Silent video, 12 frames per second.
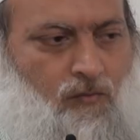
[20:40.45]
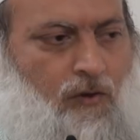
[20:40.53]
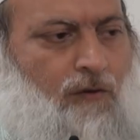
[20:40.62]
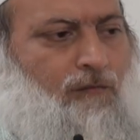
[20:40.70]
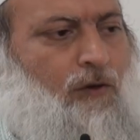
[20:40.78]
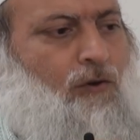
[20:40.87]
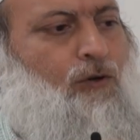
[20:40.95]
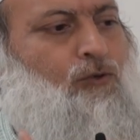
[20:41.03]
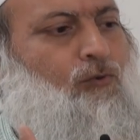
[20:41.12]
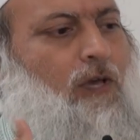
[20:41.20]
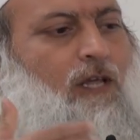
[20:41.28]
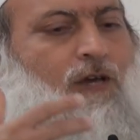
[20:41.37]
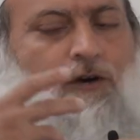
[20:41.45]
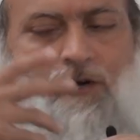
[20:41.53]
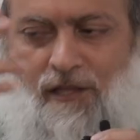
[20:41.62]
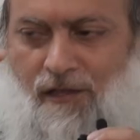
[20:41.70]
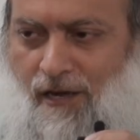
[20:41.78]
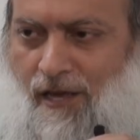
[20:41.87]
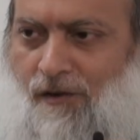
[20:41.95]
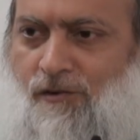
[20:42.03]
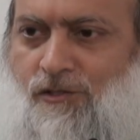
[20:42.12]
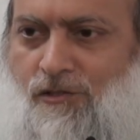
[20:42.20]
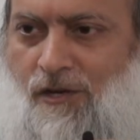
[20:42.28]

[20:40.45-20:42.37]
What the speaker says: One of you who's really good in the language,